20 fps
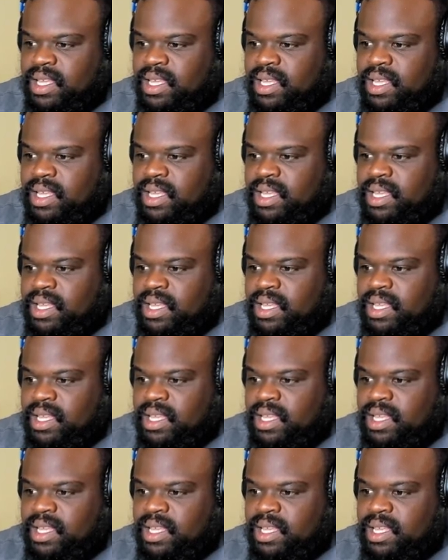
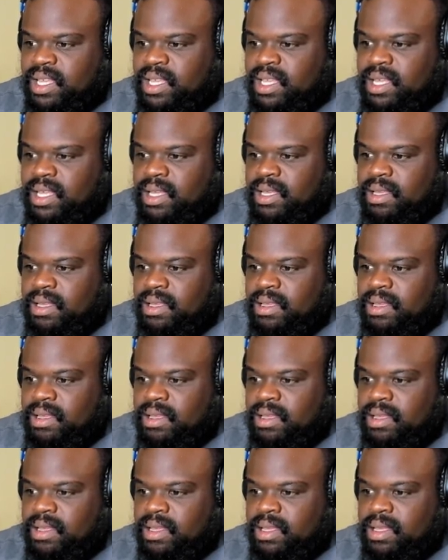Nobody speaks.